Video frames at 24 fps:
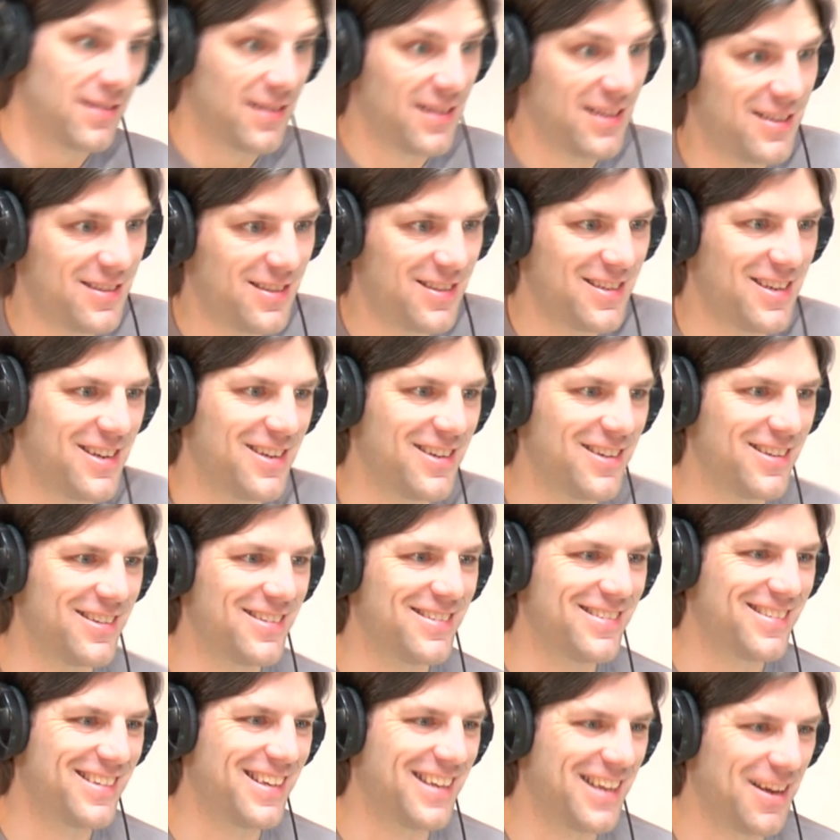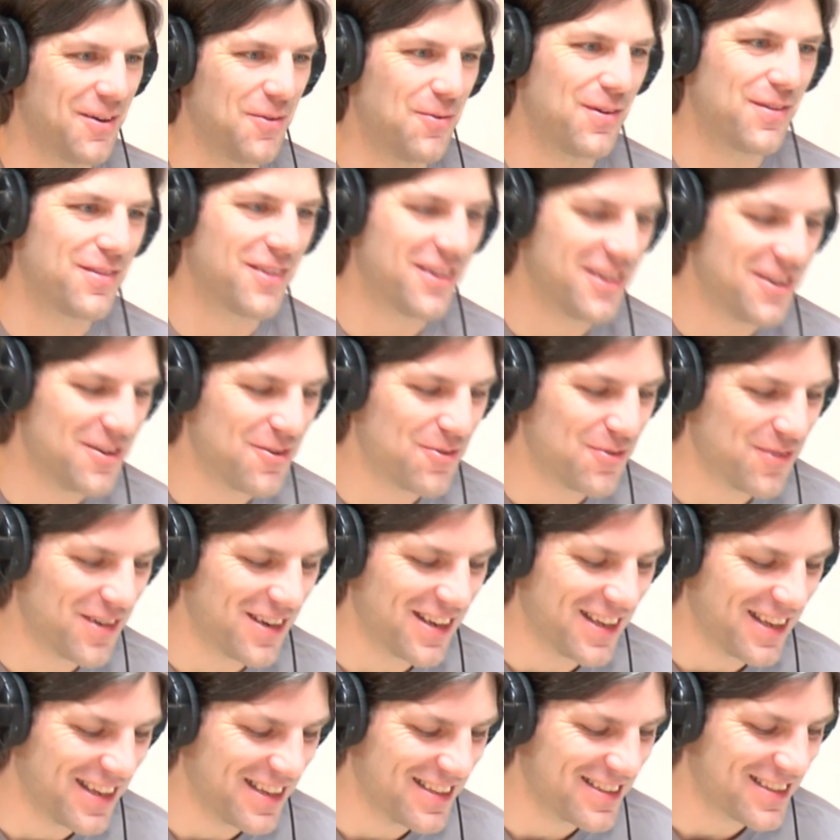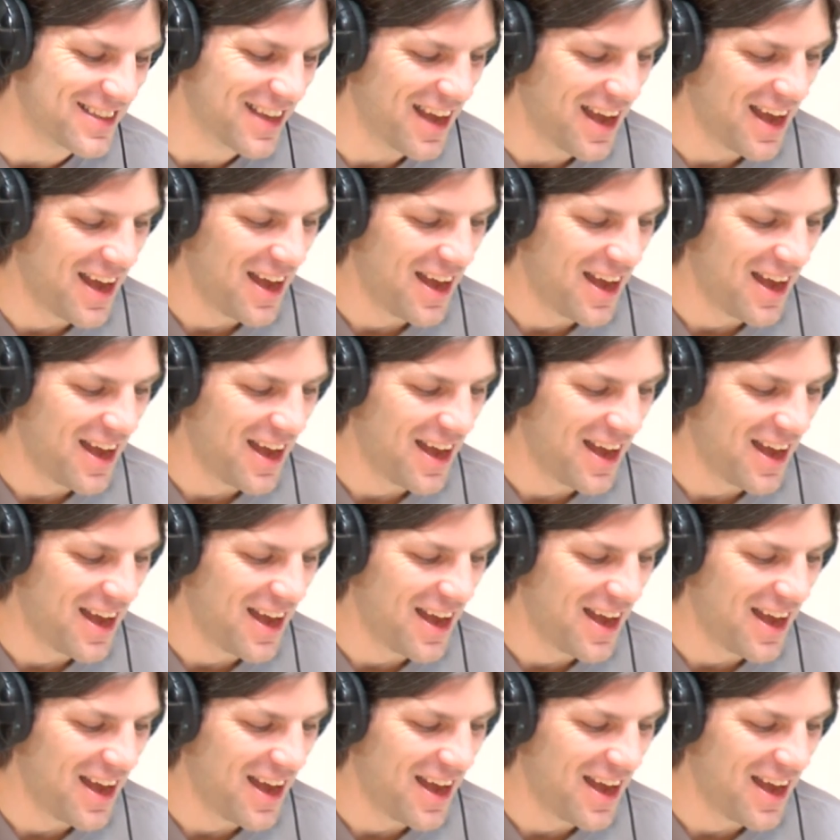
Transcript: this year with a new release